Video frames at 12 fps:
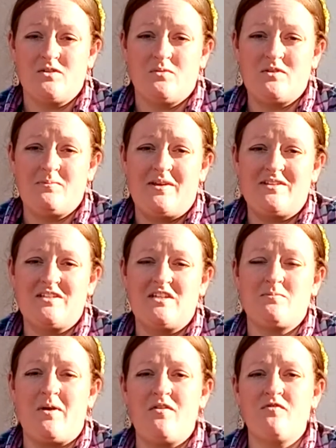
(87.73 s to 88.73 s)
which means this is
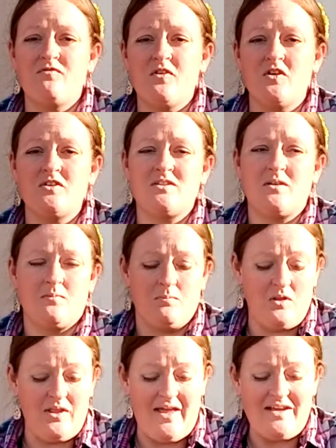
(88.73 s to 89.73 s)
my first
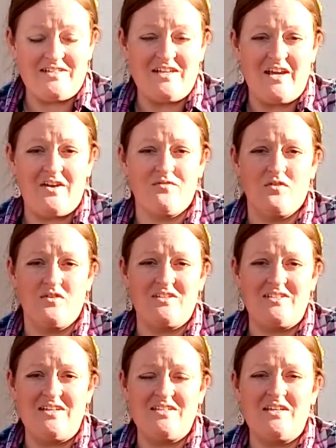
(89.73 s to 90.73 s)
planting for the
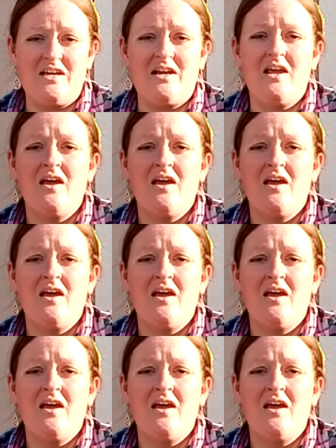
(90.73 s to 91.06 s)
season.